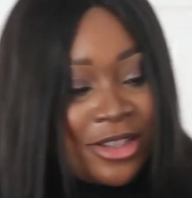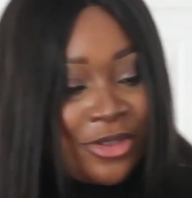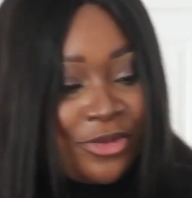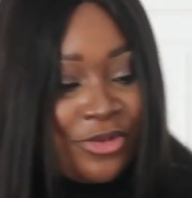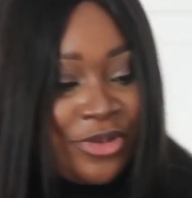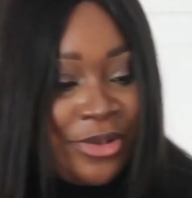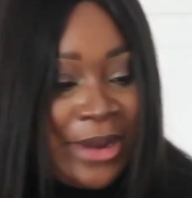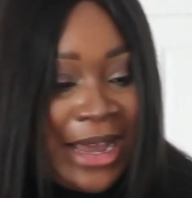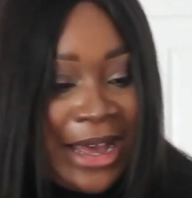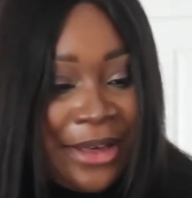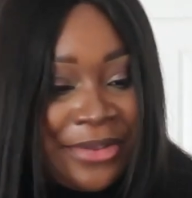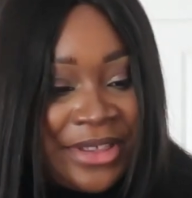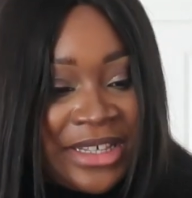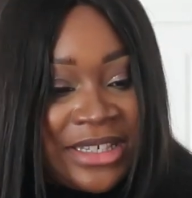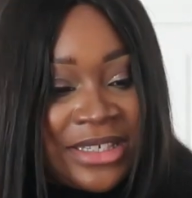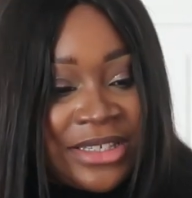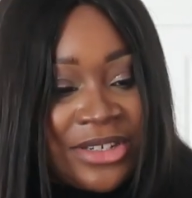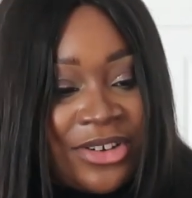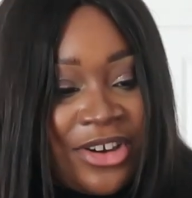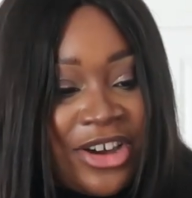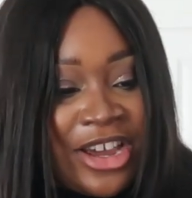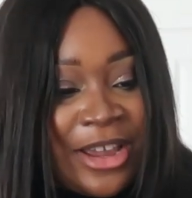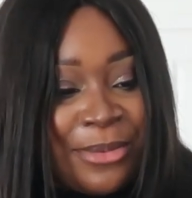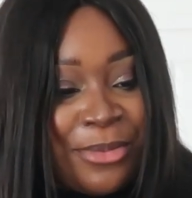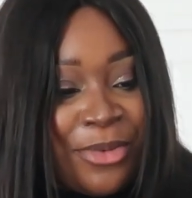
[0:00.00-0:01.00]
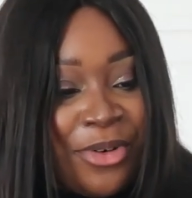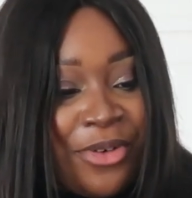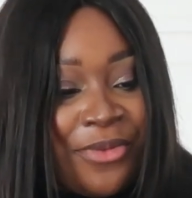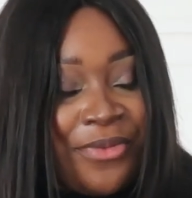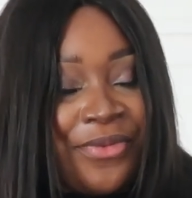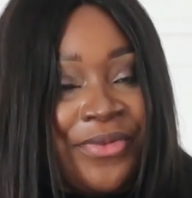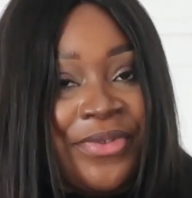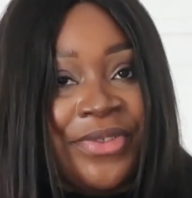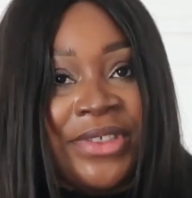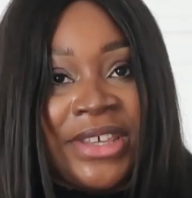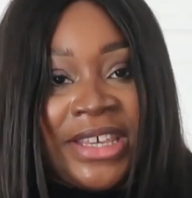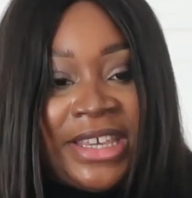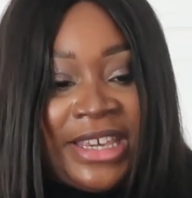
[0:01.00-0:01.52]
throughout this time
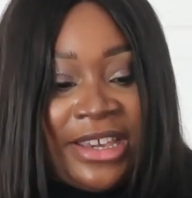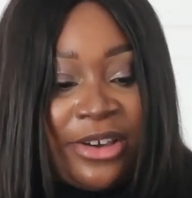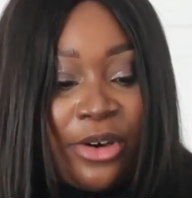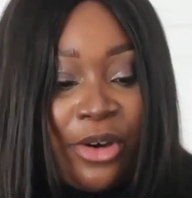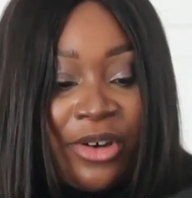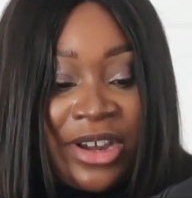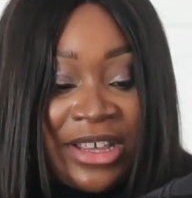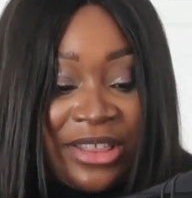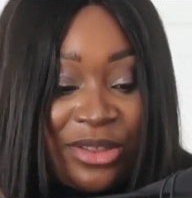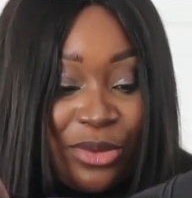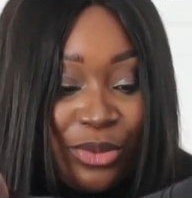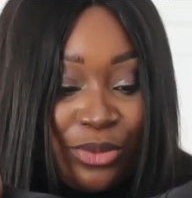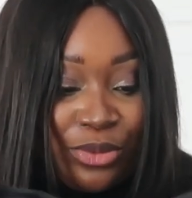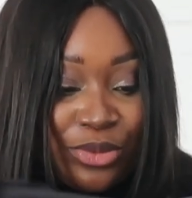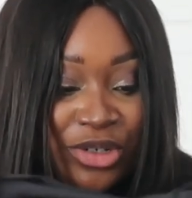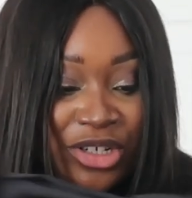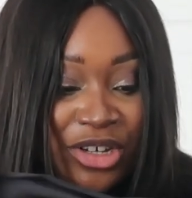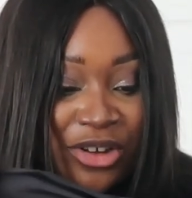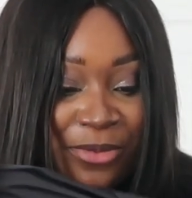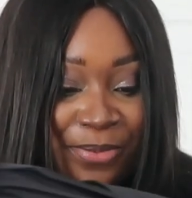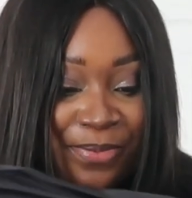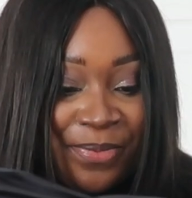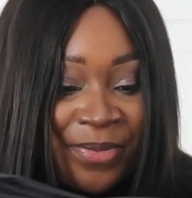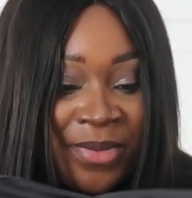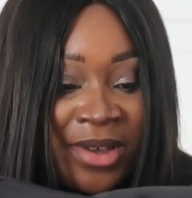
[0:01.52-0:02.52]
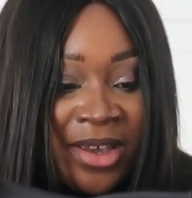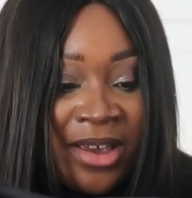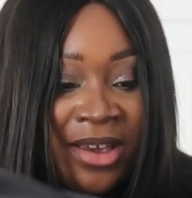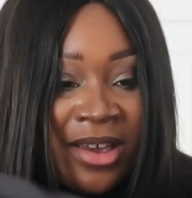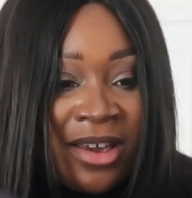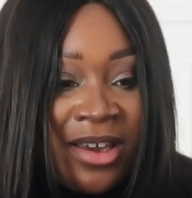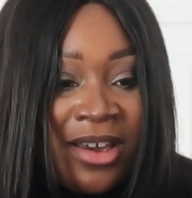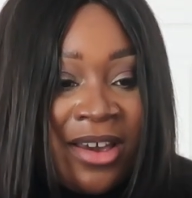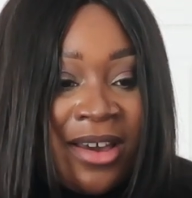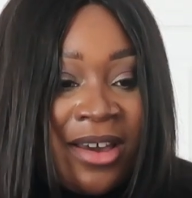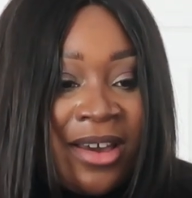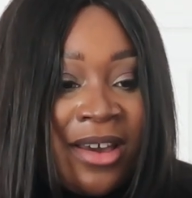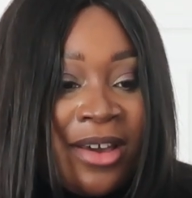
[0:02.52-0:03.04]
of the year, or in the autumn
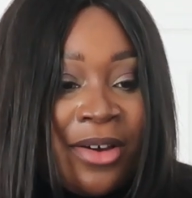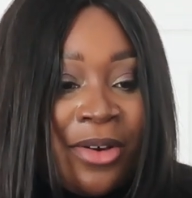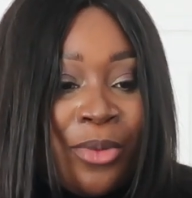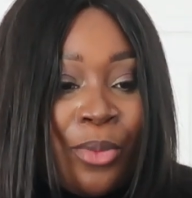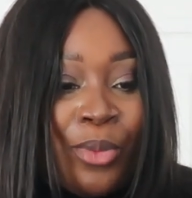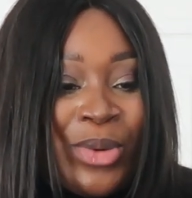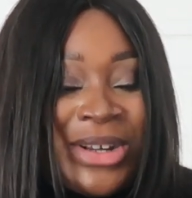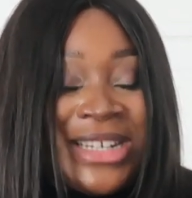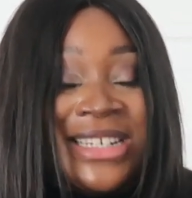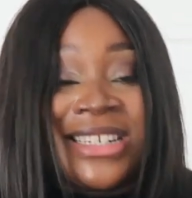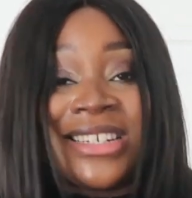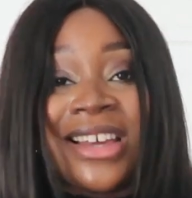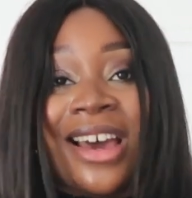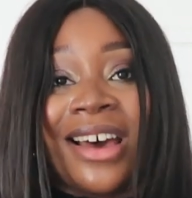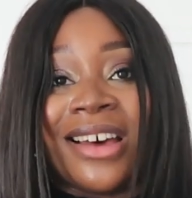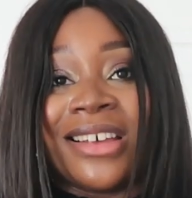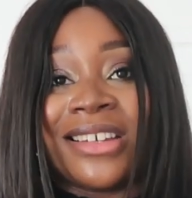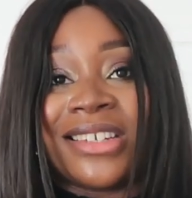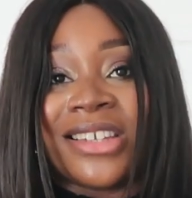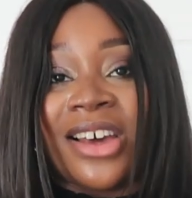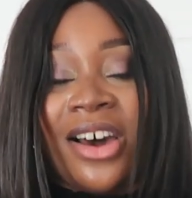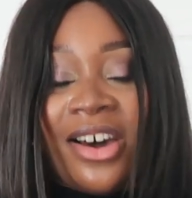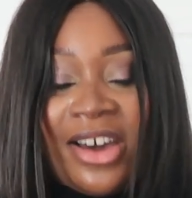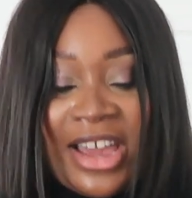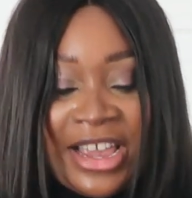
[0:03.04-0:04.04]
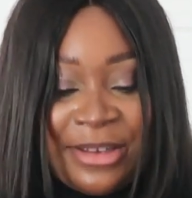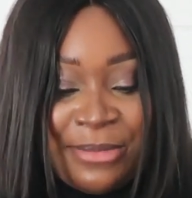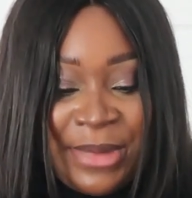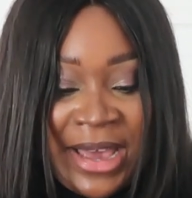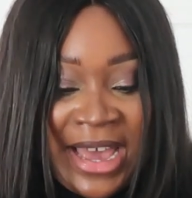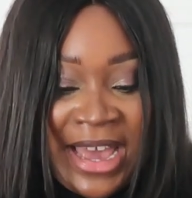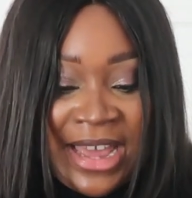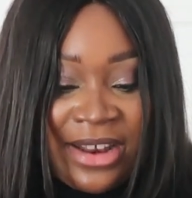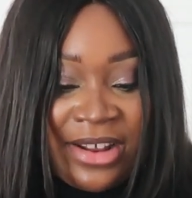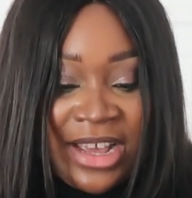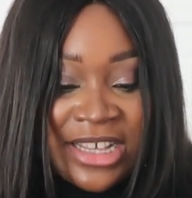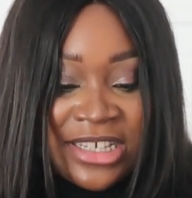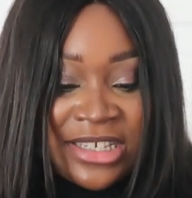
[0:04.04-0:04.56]
winter time,
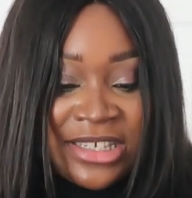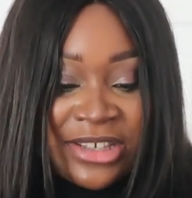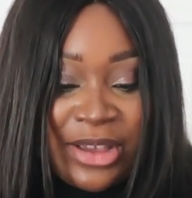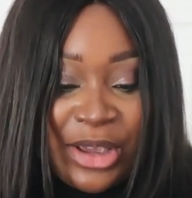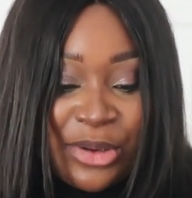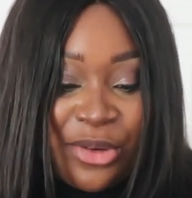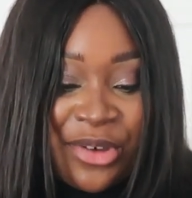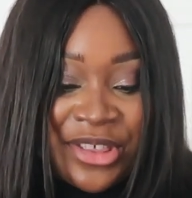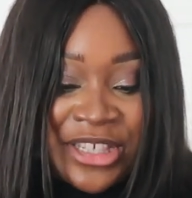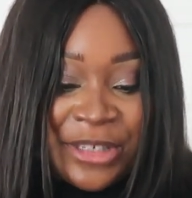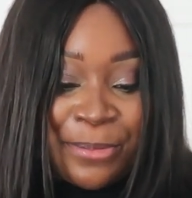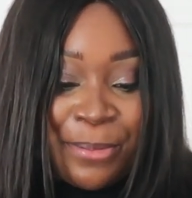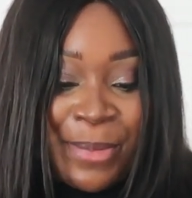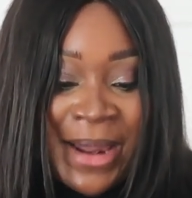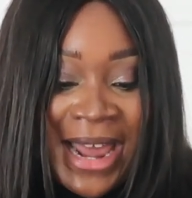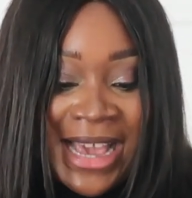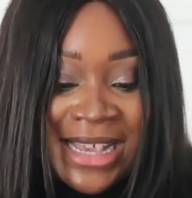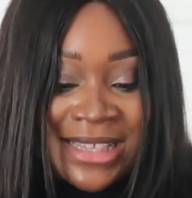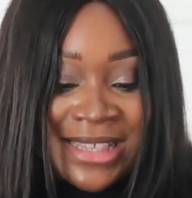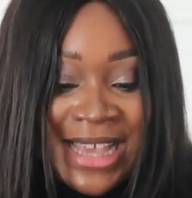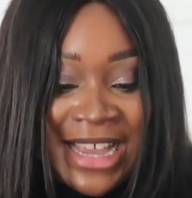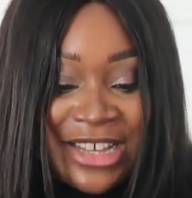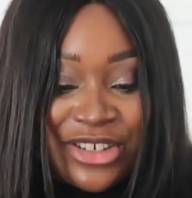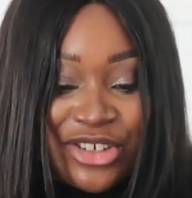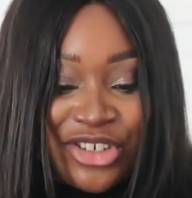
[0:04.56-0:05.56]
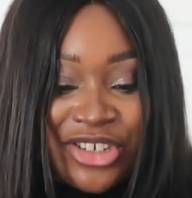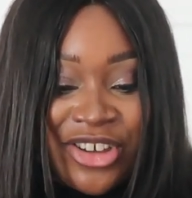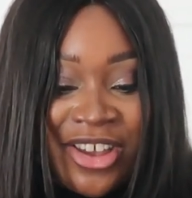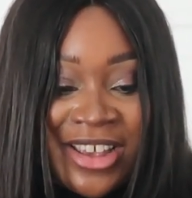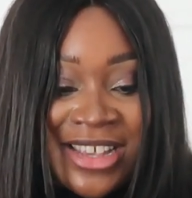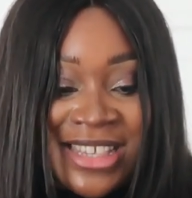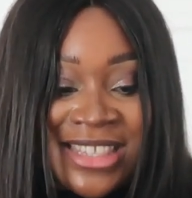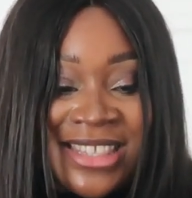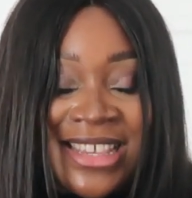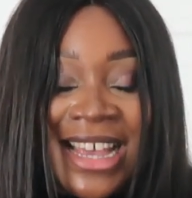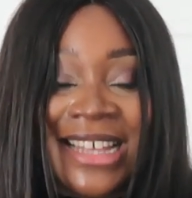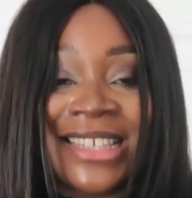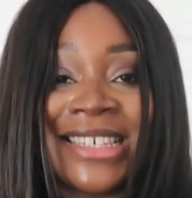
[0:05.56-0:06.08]
and I've got this black satin
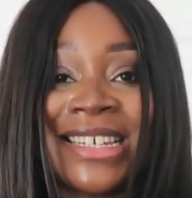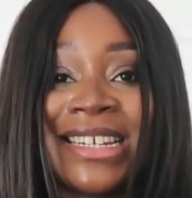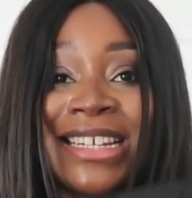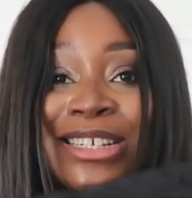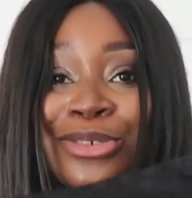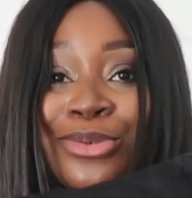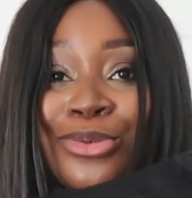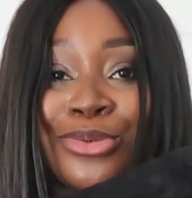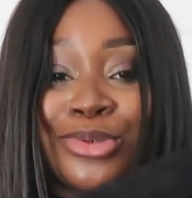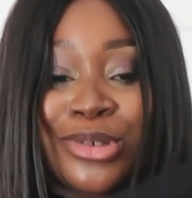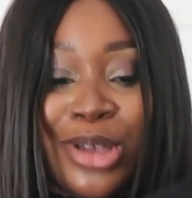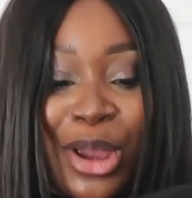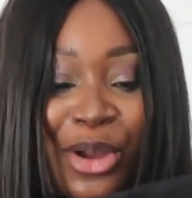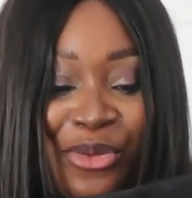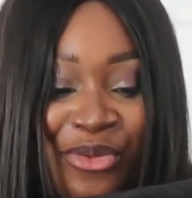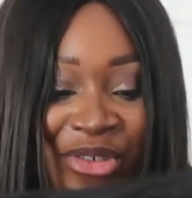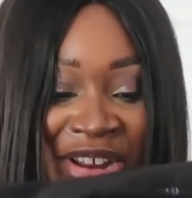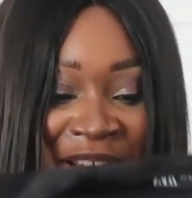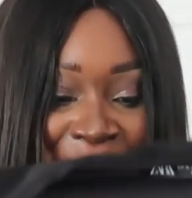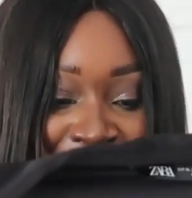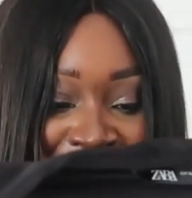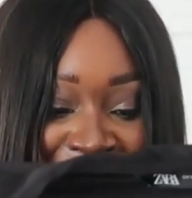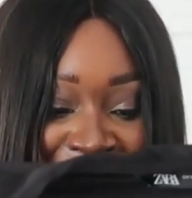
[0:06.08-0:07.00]
shirt. Satin is also a really